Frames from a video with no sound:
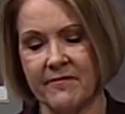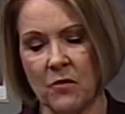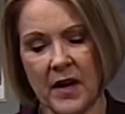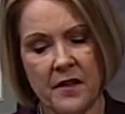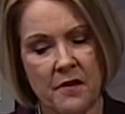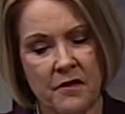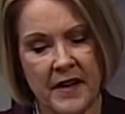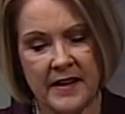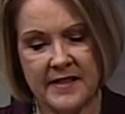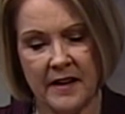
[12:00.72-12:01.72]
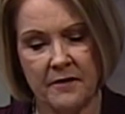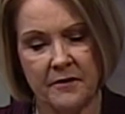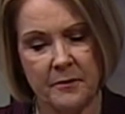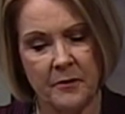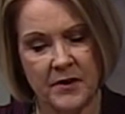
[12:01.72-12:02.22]
one of the things I
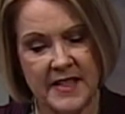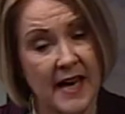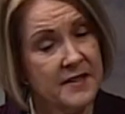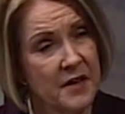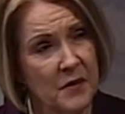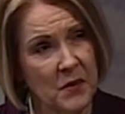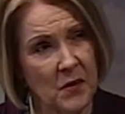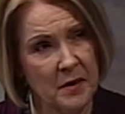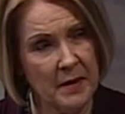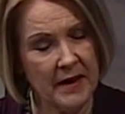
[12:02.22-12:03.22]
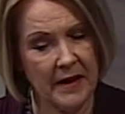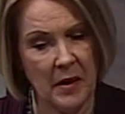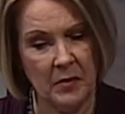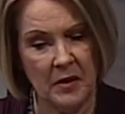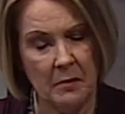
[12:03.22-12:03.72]
was asking the Lord about a
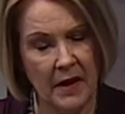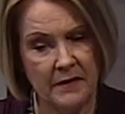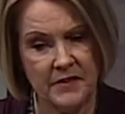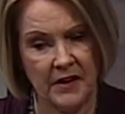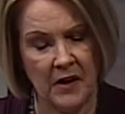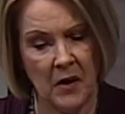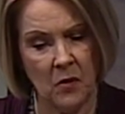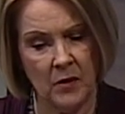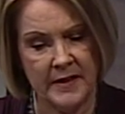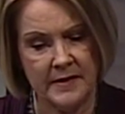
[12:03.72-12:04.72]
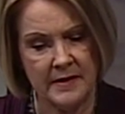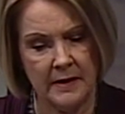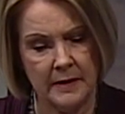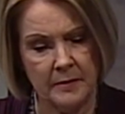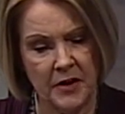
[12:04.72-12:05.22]
couple of months ago was,
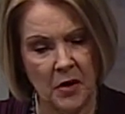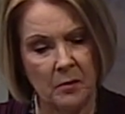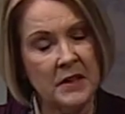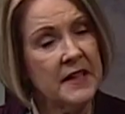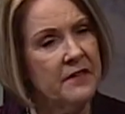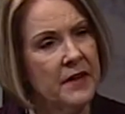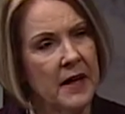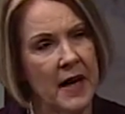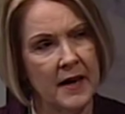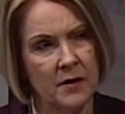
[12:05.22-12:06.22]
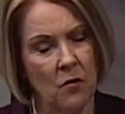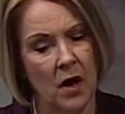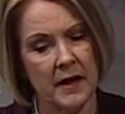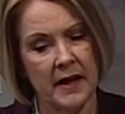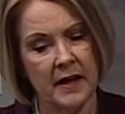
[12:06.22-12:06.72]
um, you know, believing God and
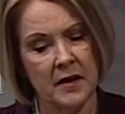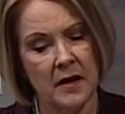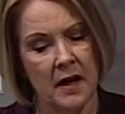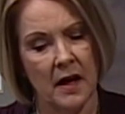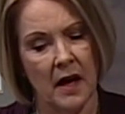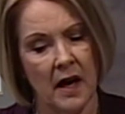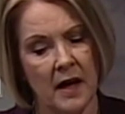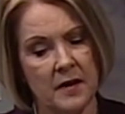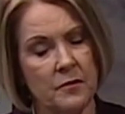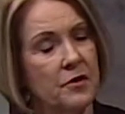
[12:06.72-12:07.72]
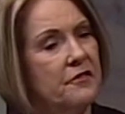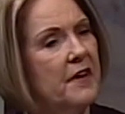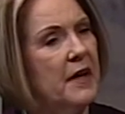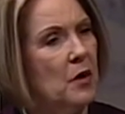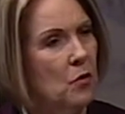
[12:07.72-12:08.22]
walking in on
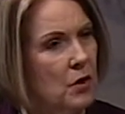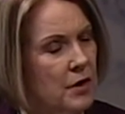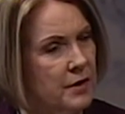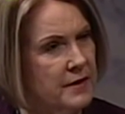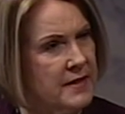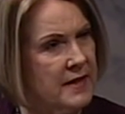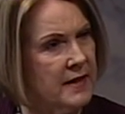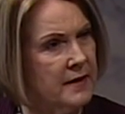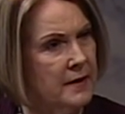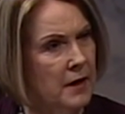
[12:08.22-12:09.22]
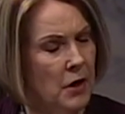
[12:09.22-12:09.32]
prophetic words, and